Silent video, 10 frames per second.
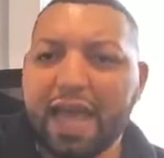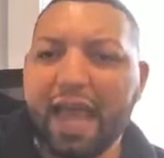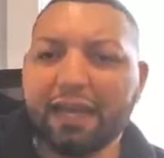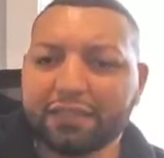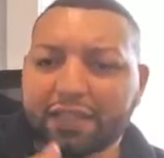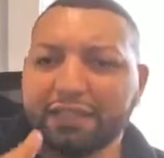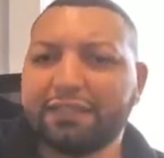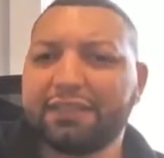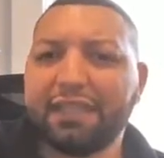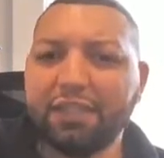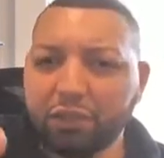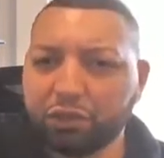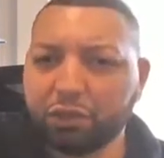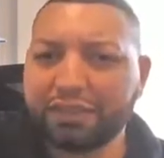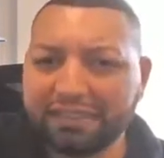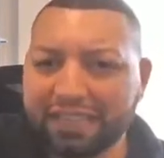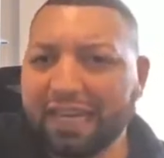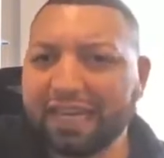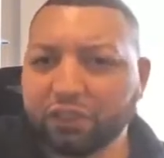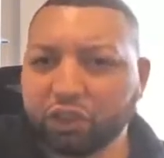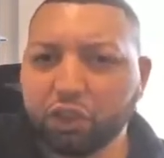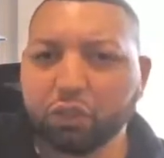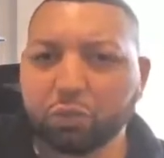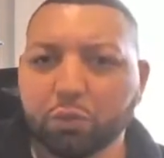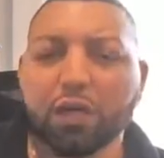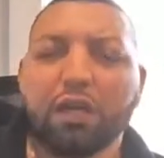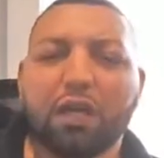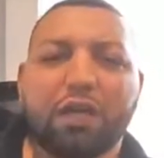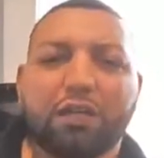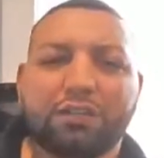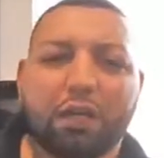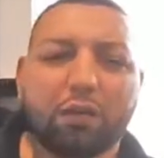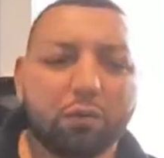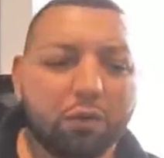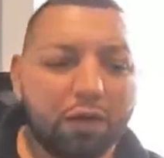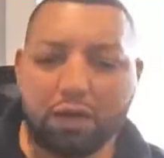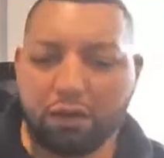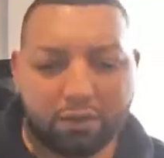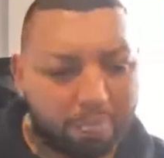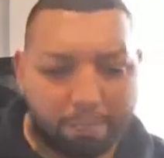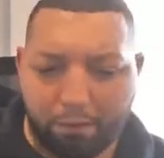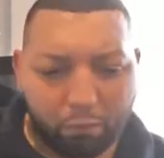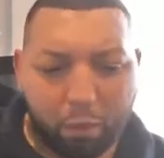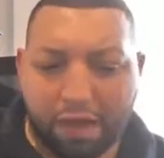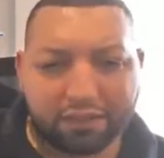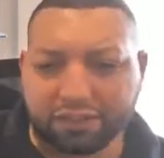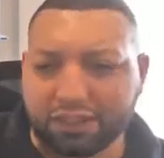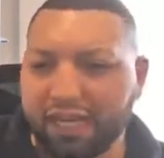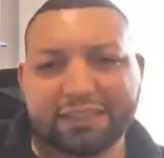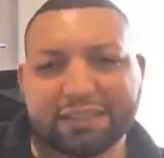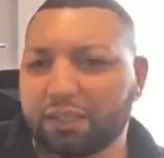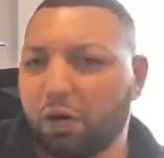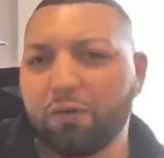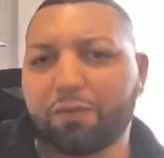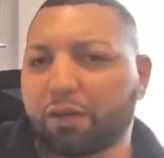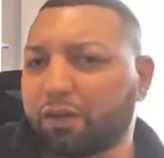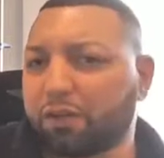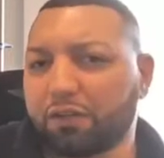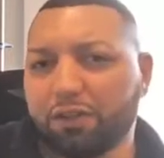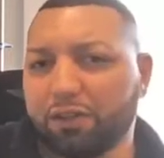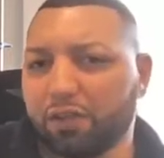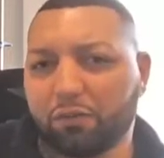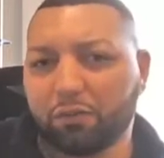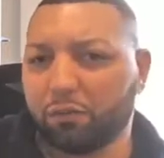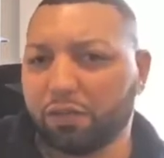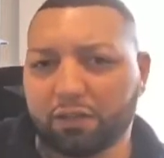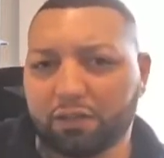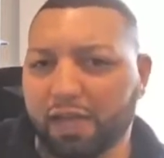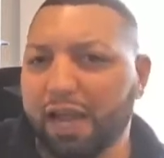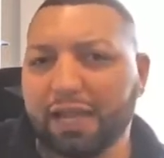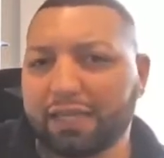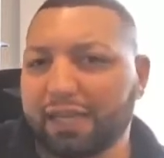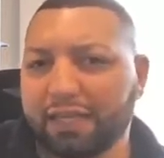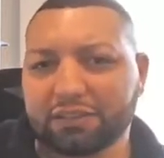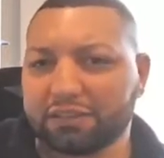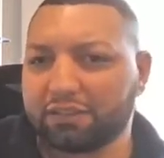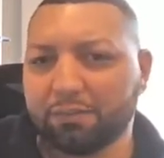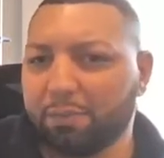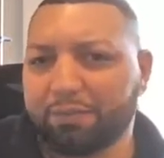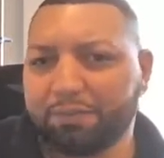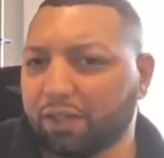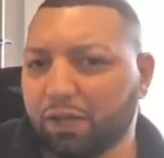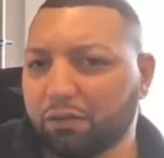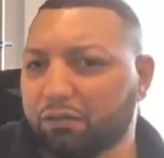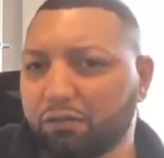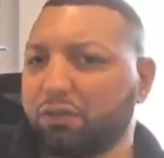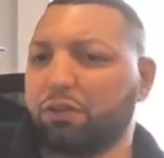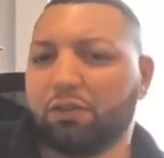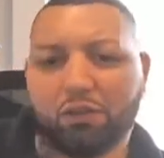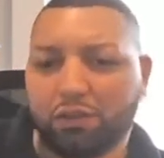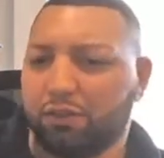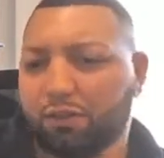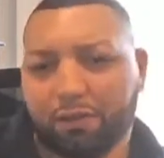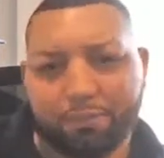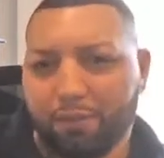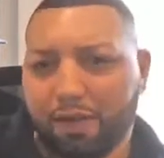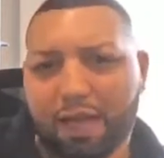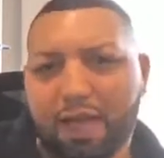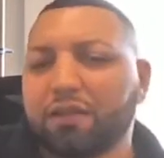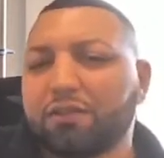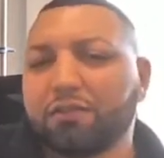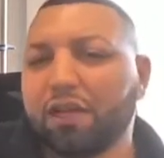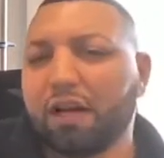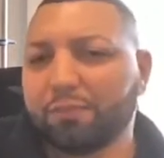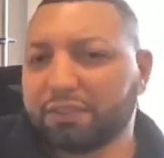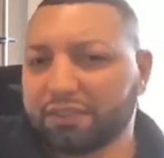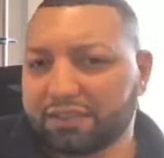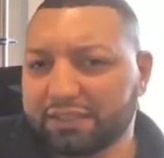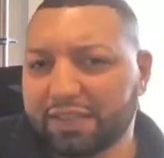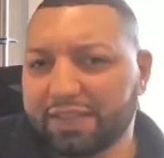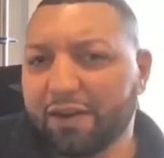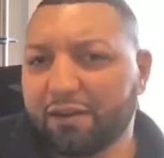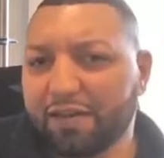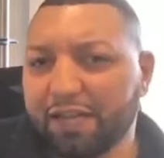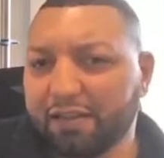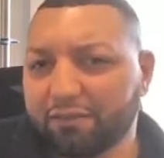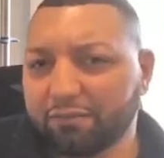and to continue to attain to. So when the chase is over, when the lion catches the buffalo, he ain't gonna do nothing but just sit there and eat.